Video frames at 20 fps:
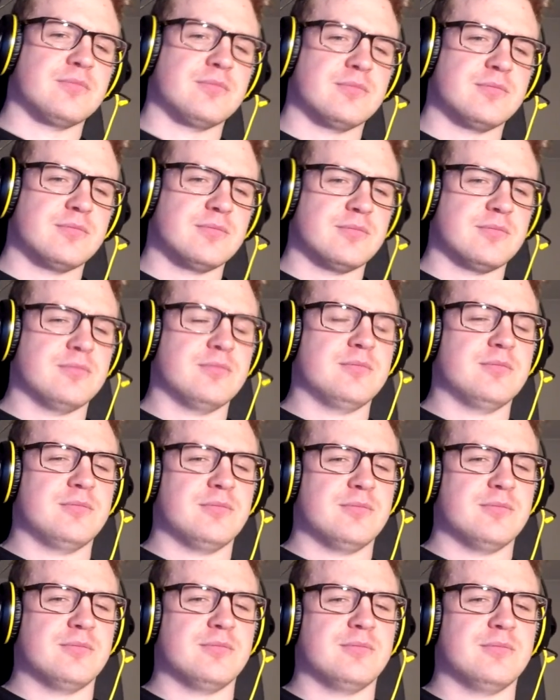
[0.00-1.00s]

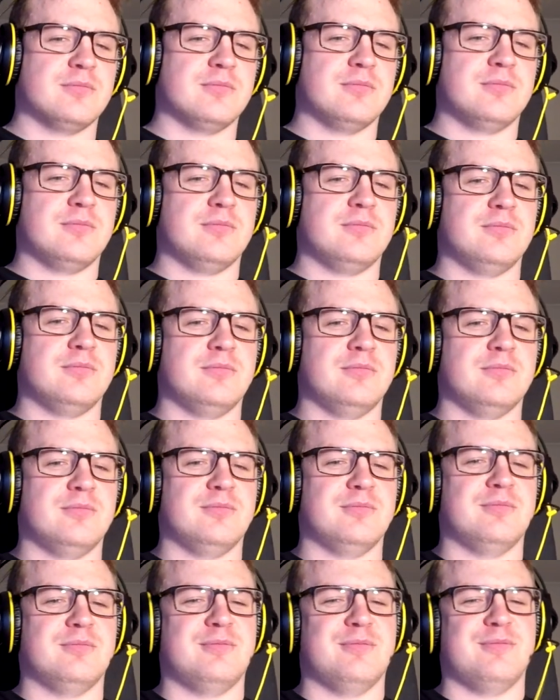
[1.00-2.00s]

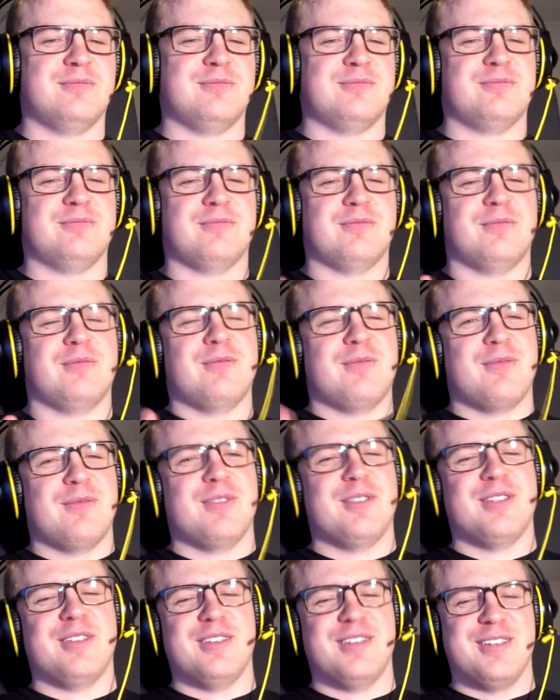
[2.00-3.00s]

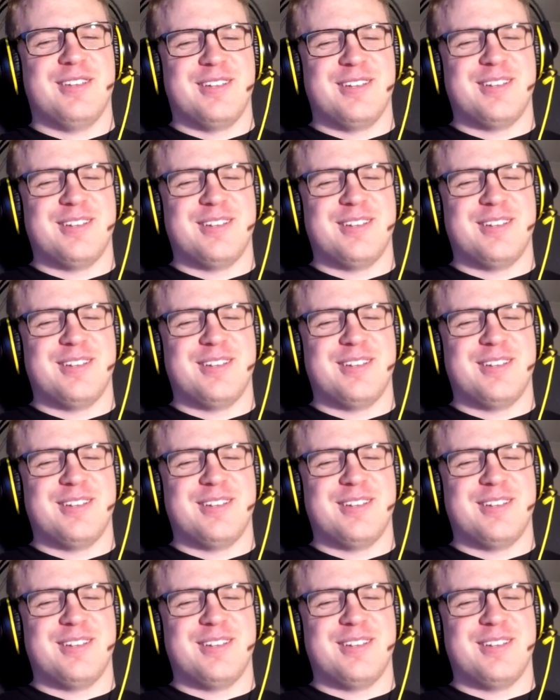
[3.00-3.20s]
No words are spoken by the person on screen.